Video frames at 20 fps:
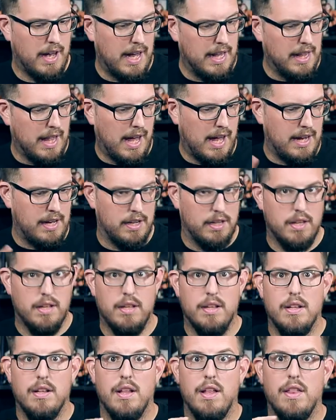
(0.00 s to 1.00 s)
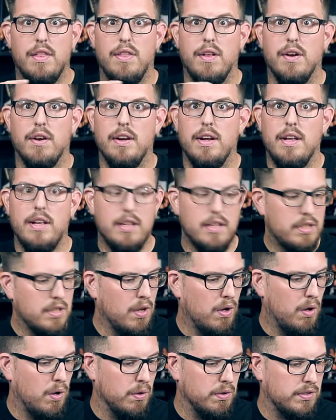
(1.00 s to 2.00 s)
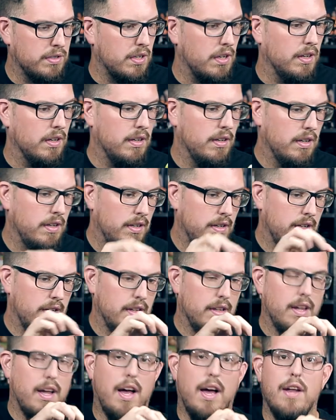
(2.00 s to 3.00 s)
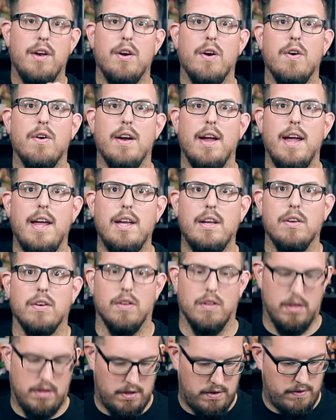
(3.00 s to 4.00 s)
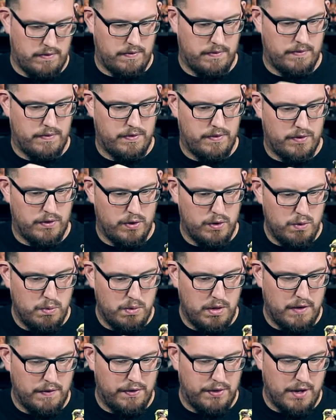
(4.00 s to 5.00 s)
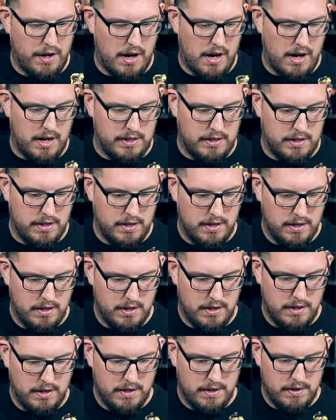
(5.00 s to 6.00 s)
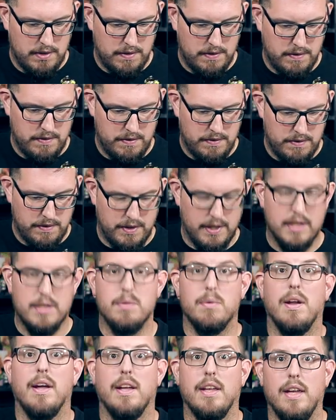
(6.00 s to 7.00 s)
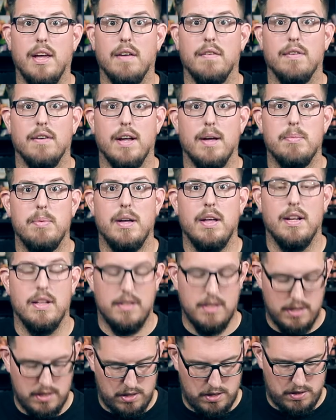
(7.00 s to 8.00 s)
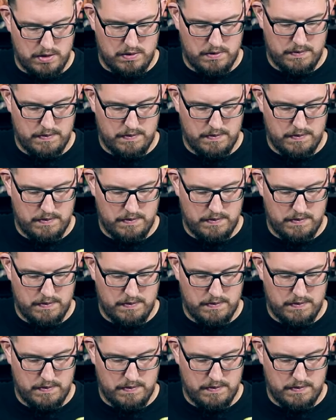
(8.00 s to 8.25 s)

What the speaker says: I lied. There is a holster on her ankle. Who would have thought? That's what I get for not paying attention.